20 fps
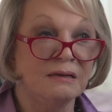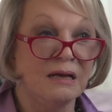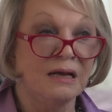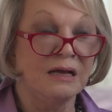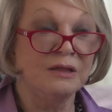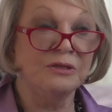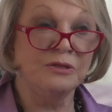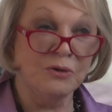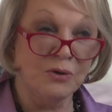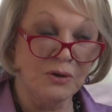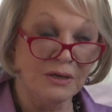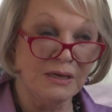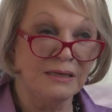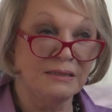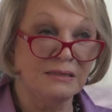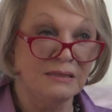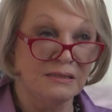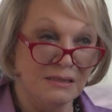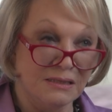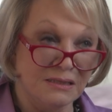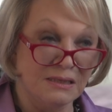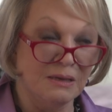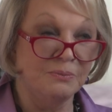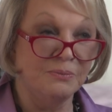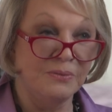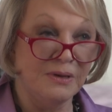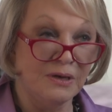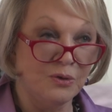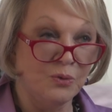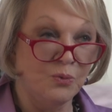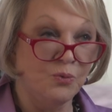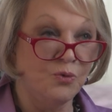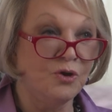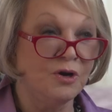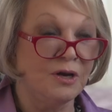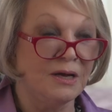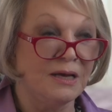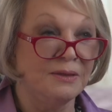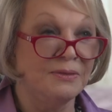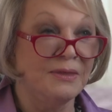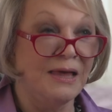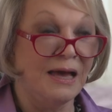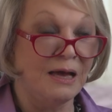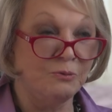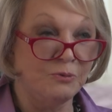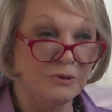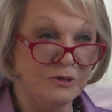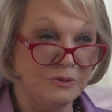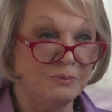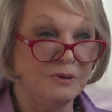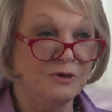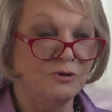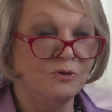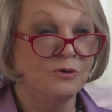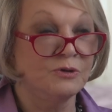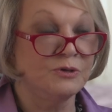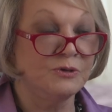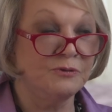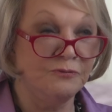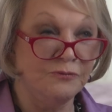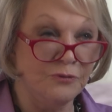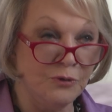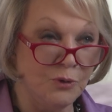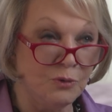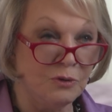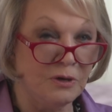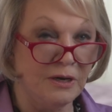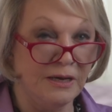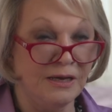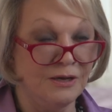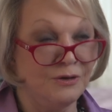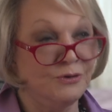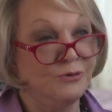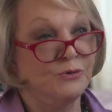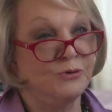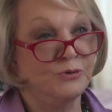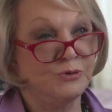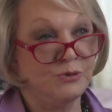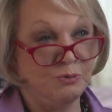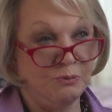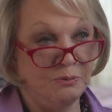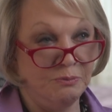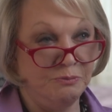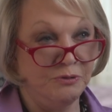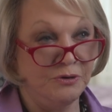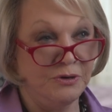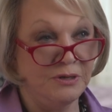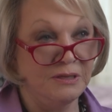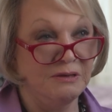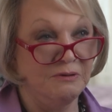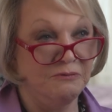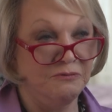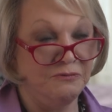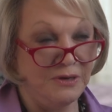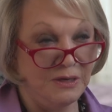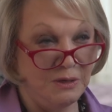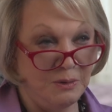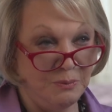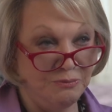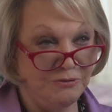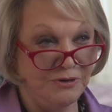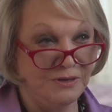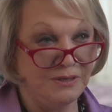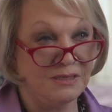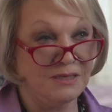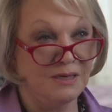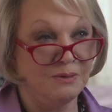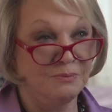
I thought I did some better work, and that was because fewer editors were putting their fingerprints